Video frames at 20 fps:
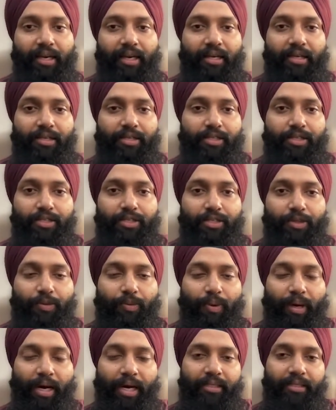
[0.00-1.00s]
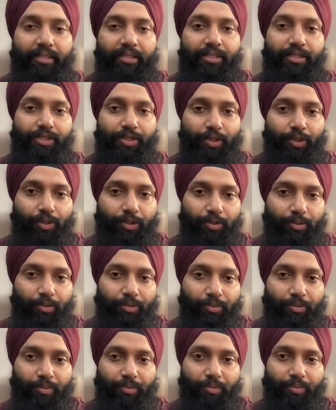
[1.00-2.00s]
So why is it so?
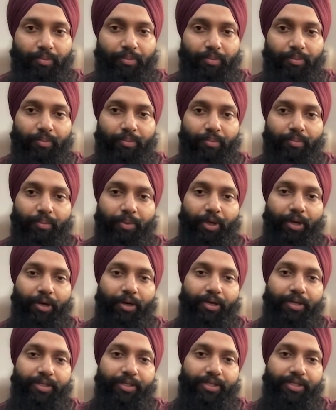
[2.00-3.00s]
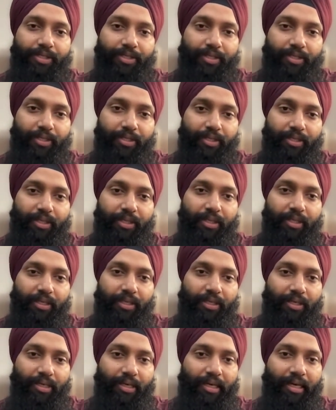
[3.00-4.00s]
Because
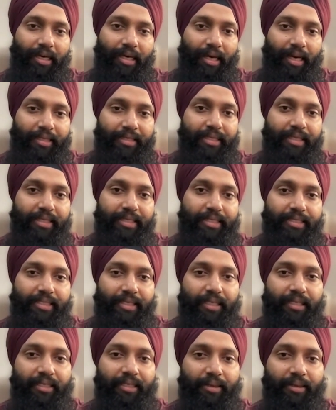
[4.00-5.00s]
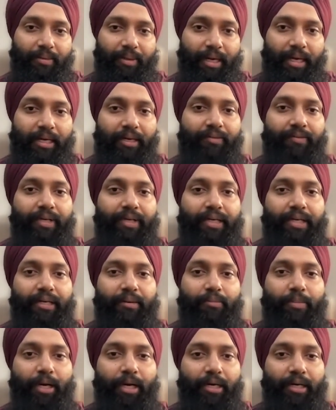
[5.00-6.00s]
essentially the elevated
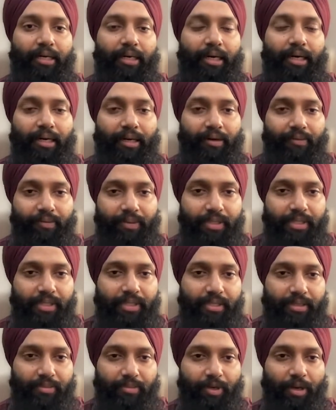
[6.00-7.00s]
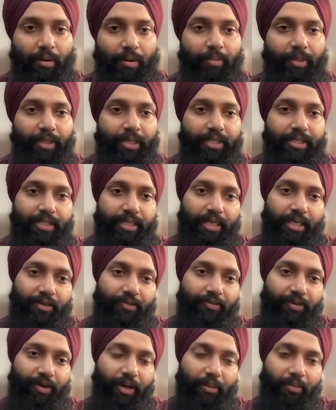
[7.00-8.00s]
blood lead levels probably result
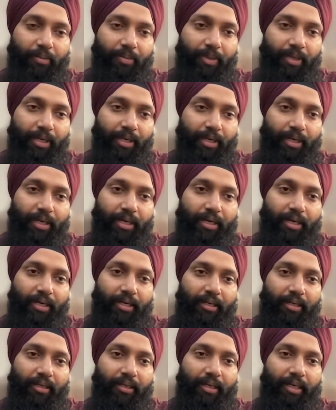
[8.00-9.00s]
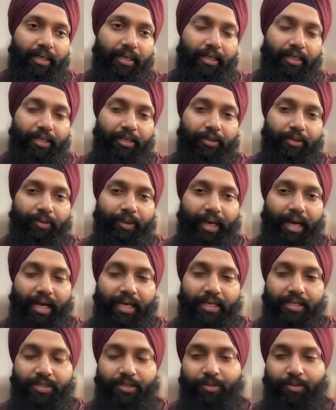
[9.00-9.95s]
from lead added to gas.